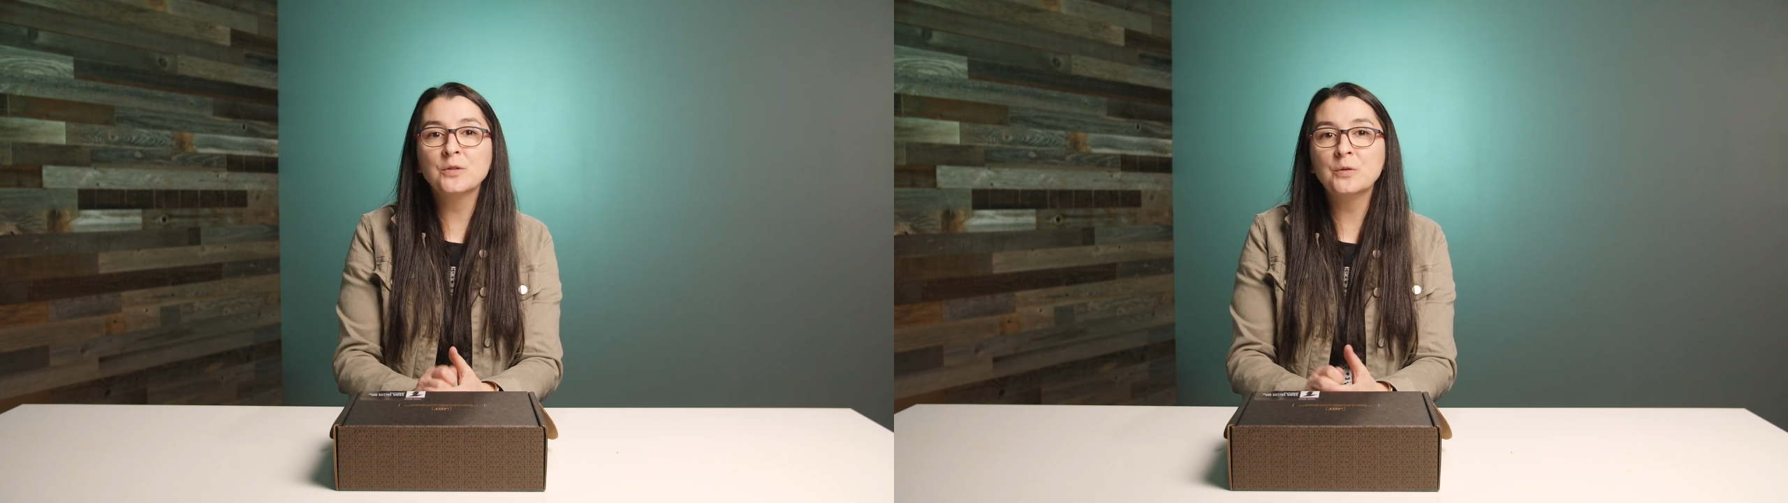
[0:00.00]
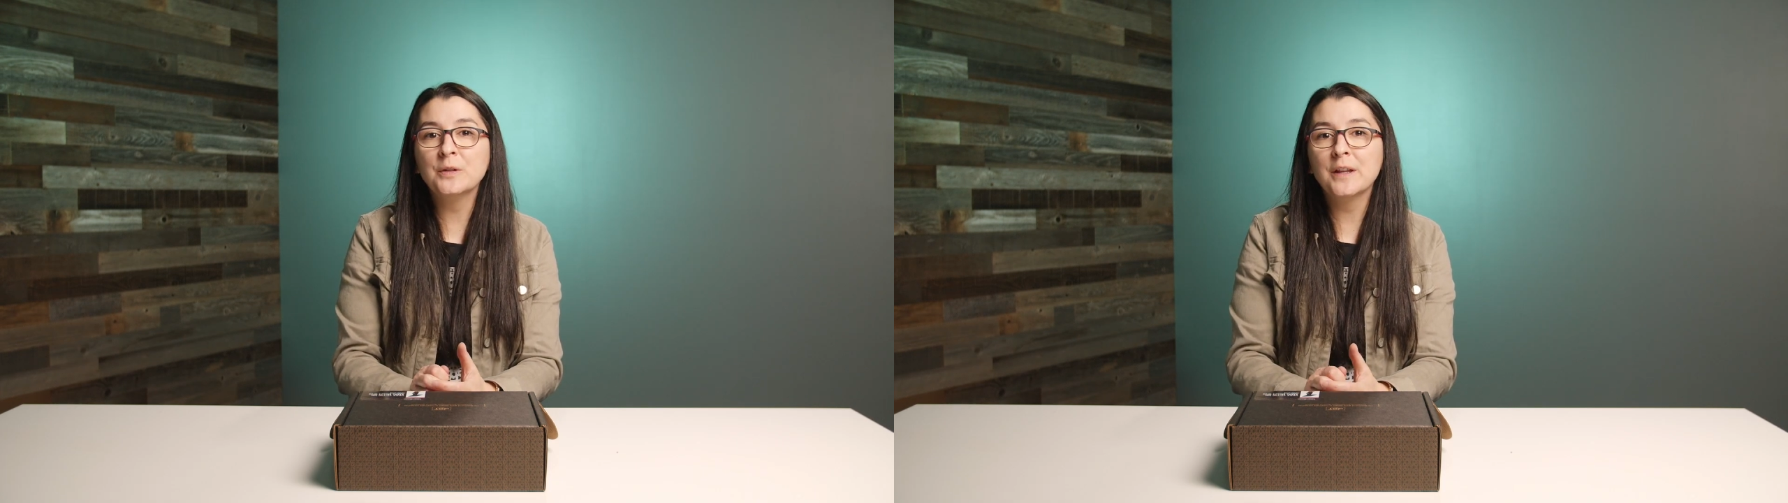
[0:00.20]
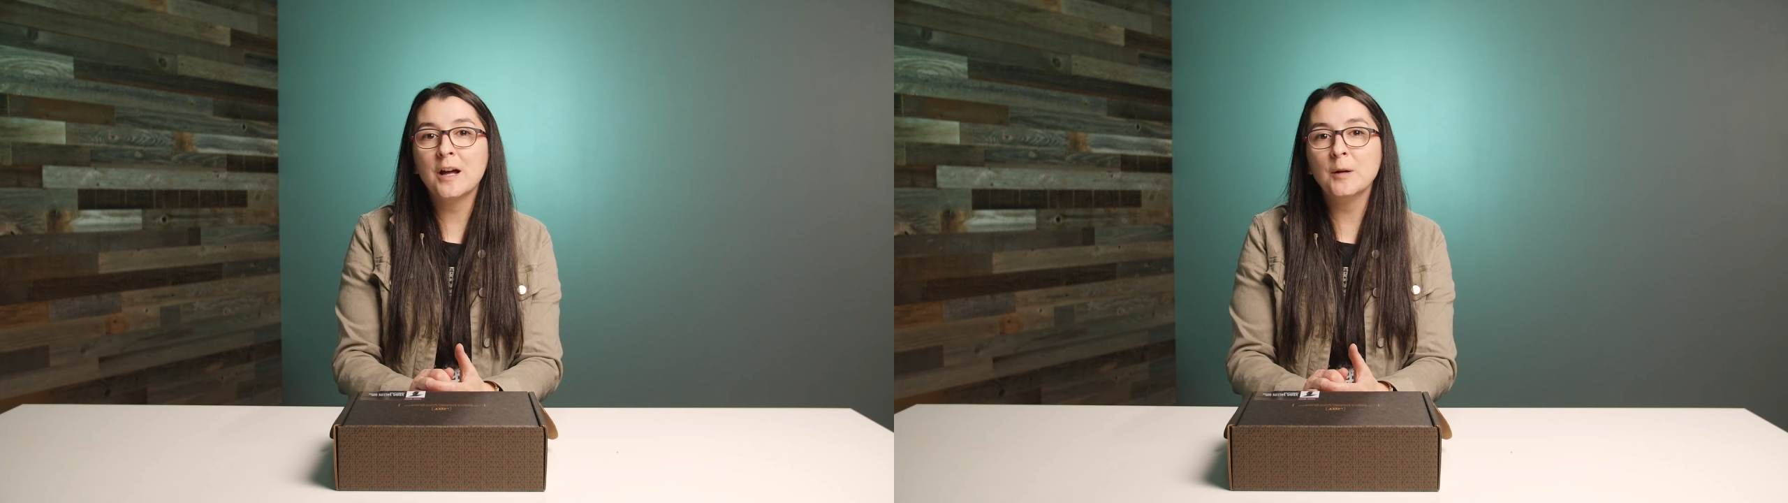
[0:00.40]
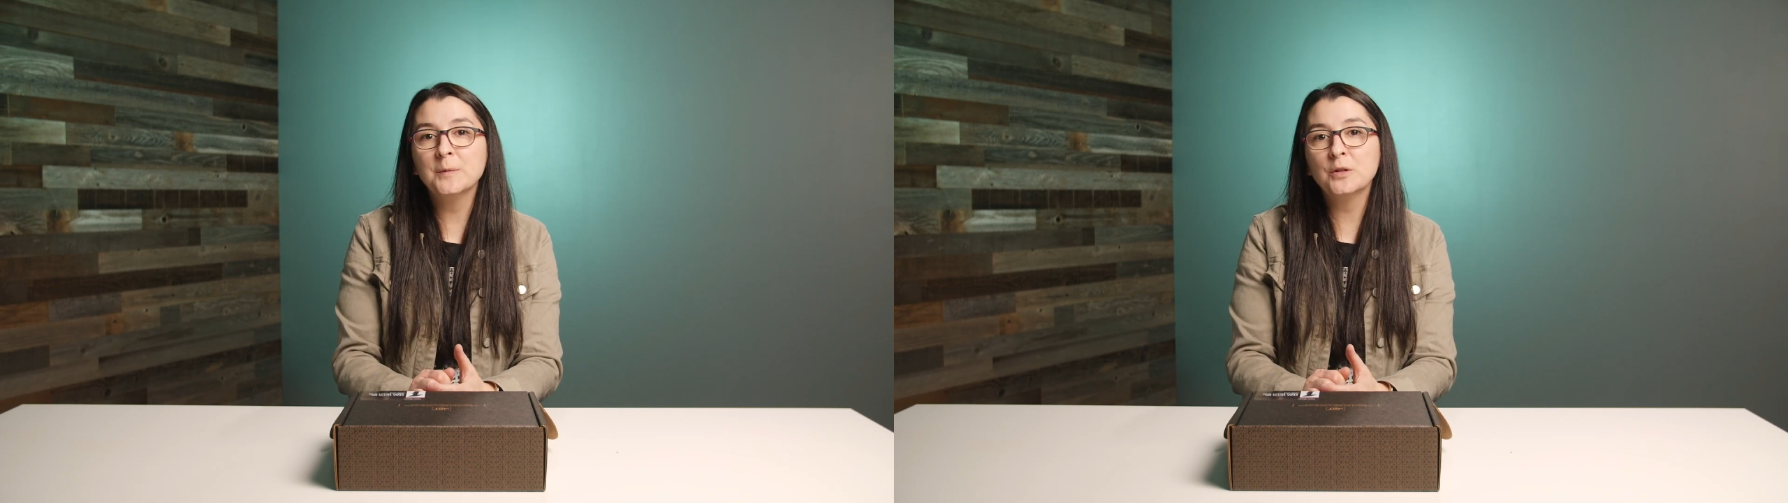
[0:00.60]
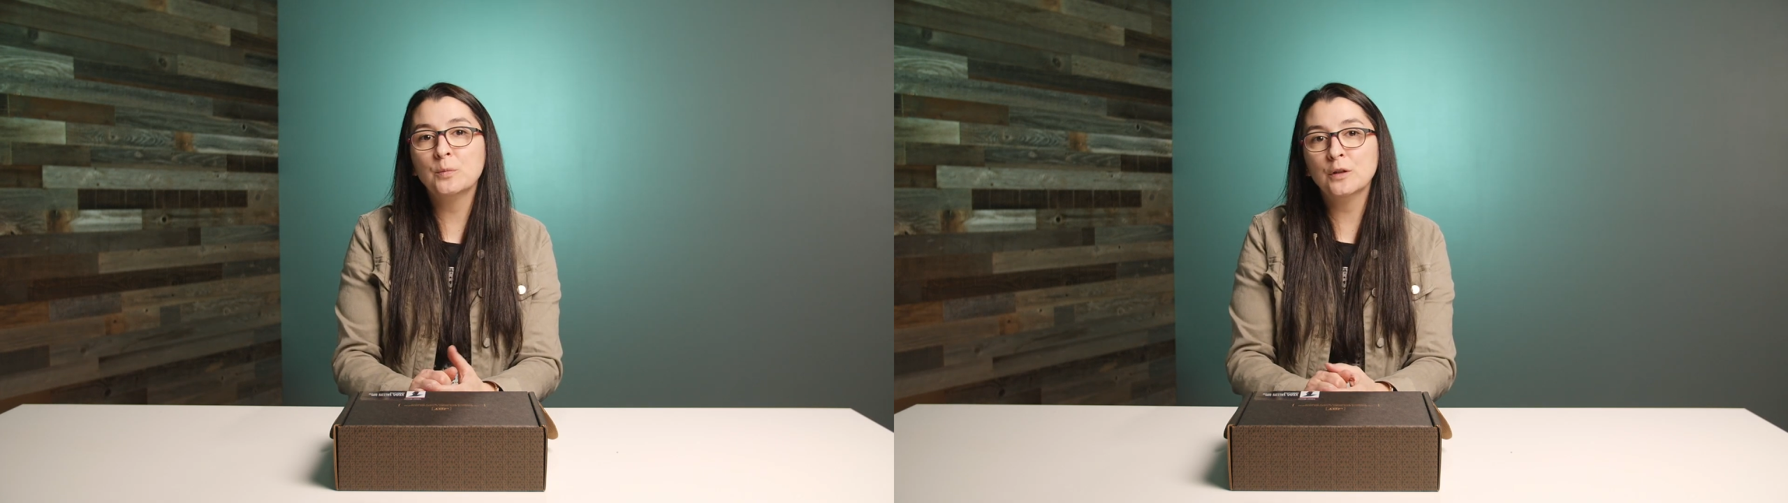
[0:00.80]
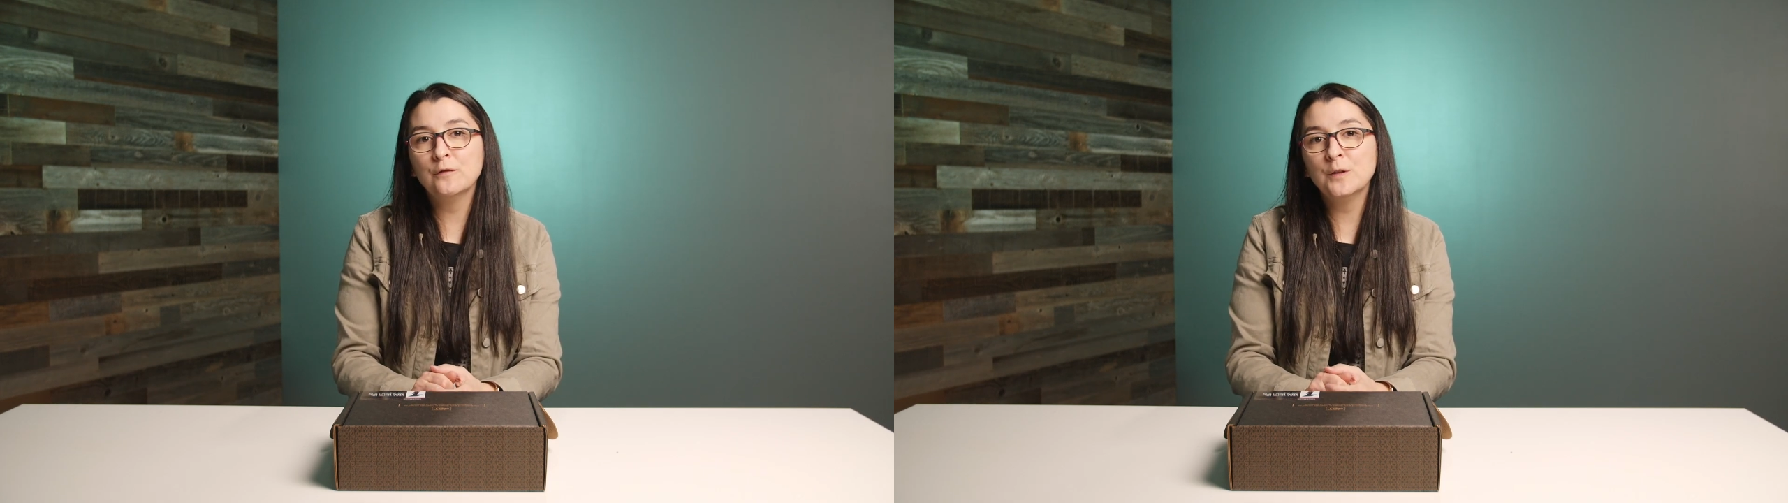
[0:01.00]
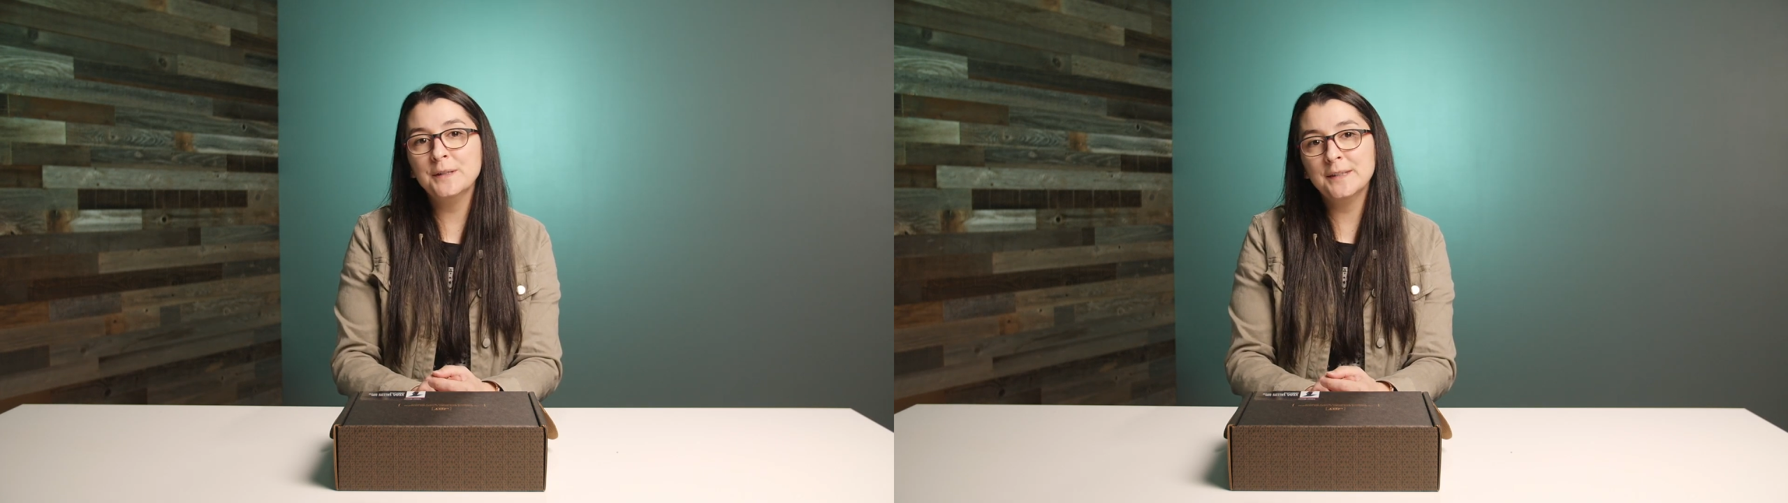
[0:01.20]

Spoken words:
tool that helps your workforce